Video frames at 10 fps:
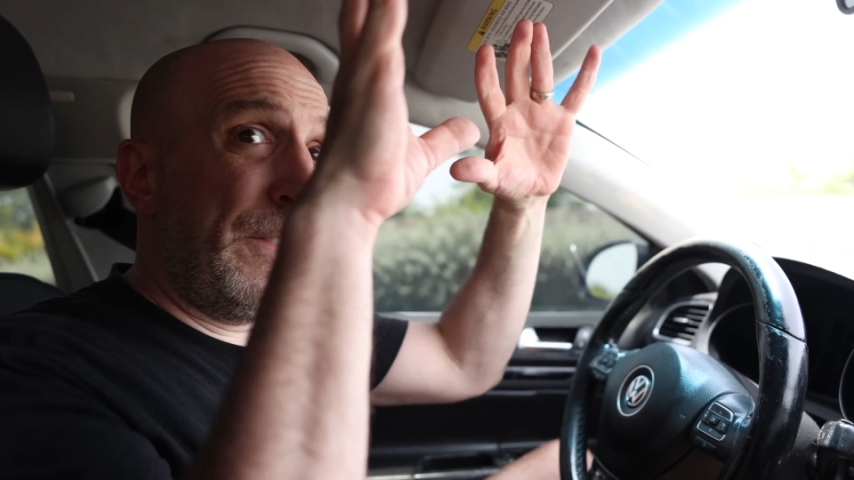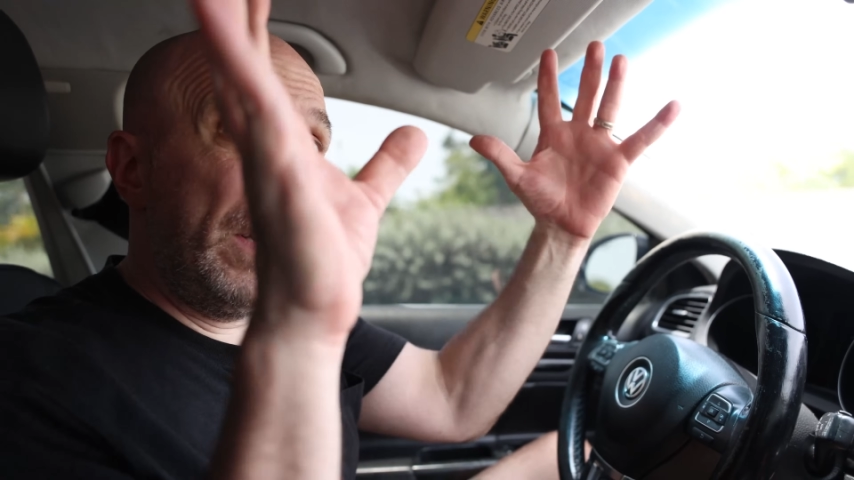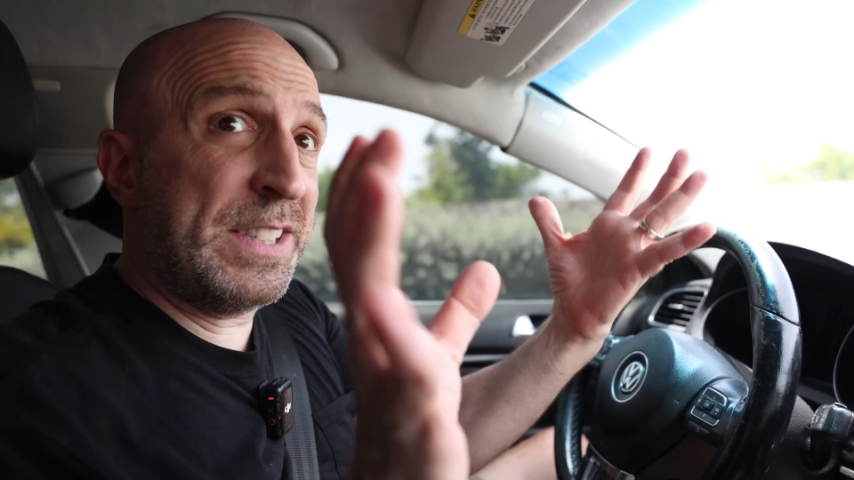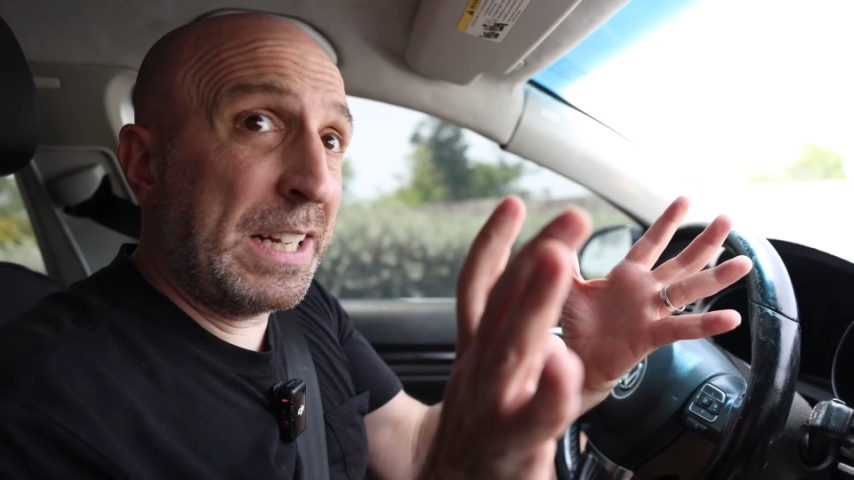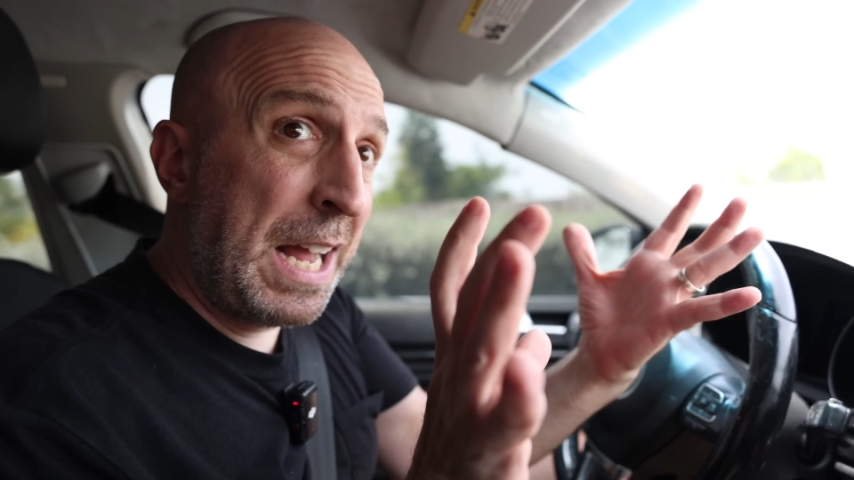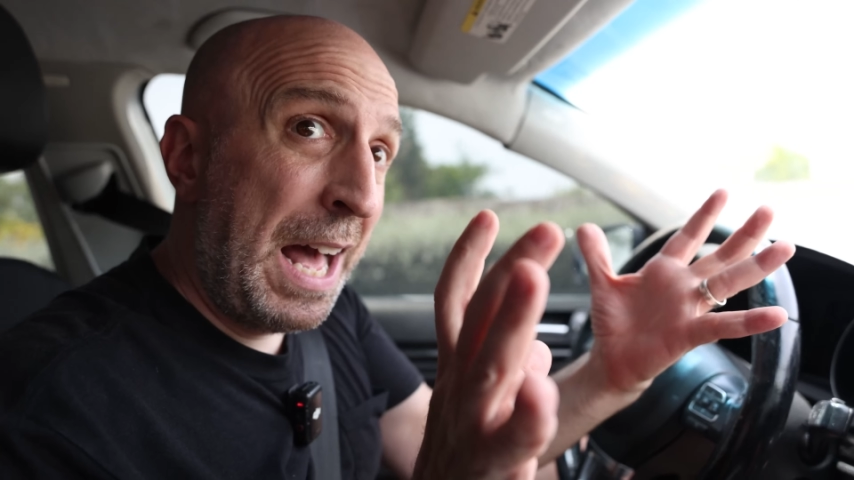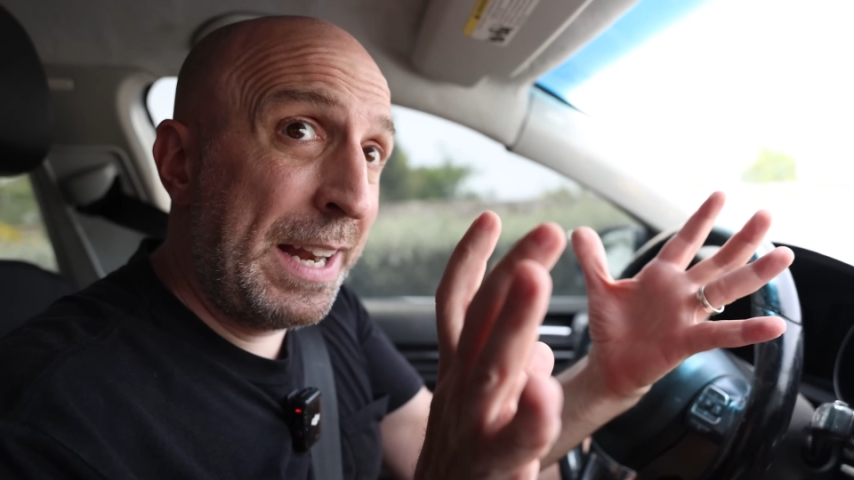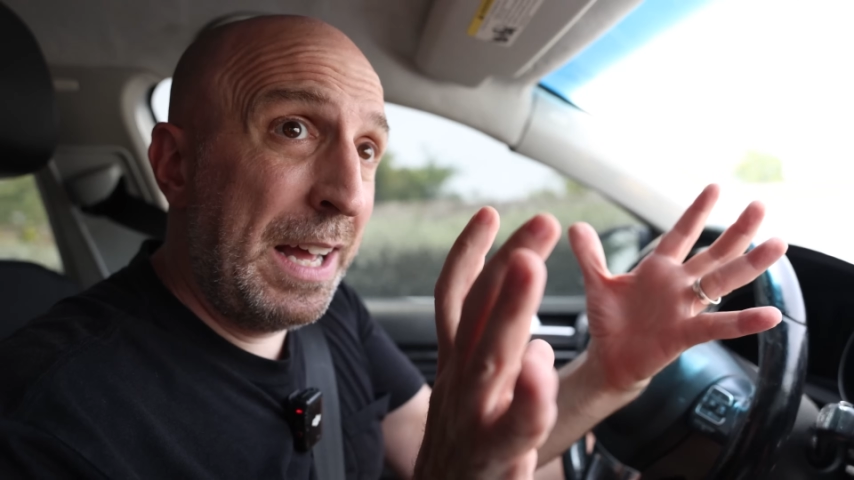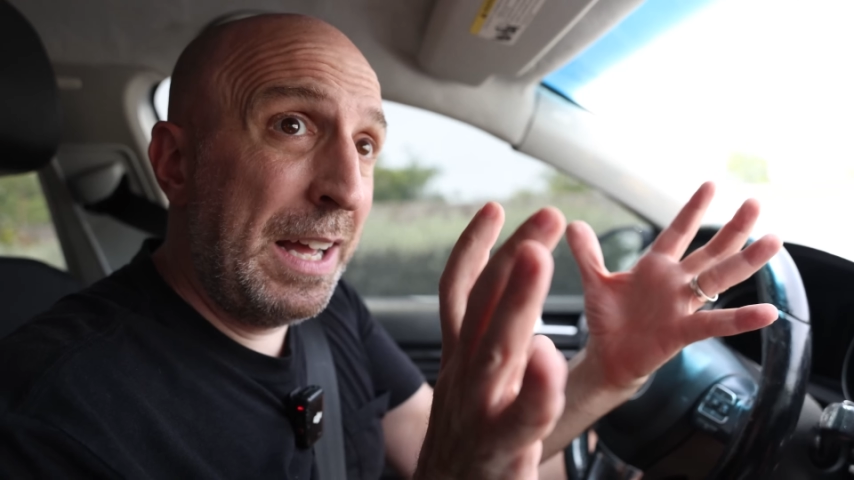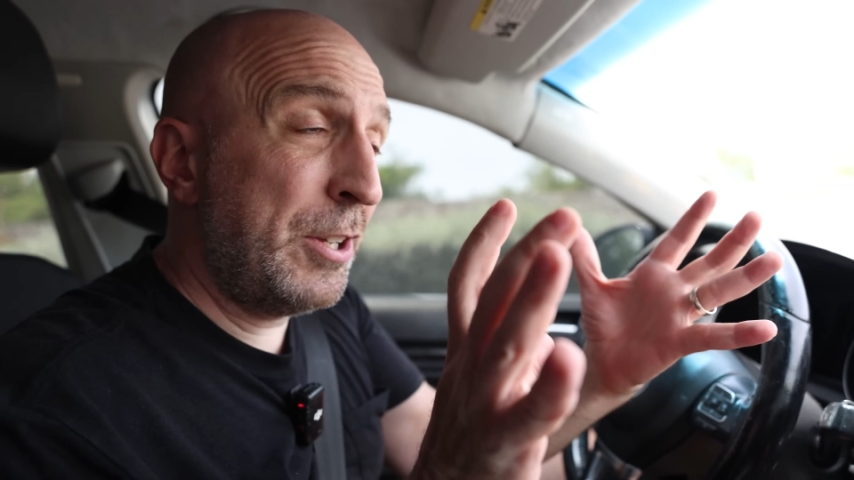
of Vista Cana,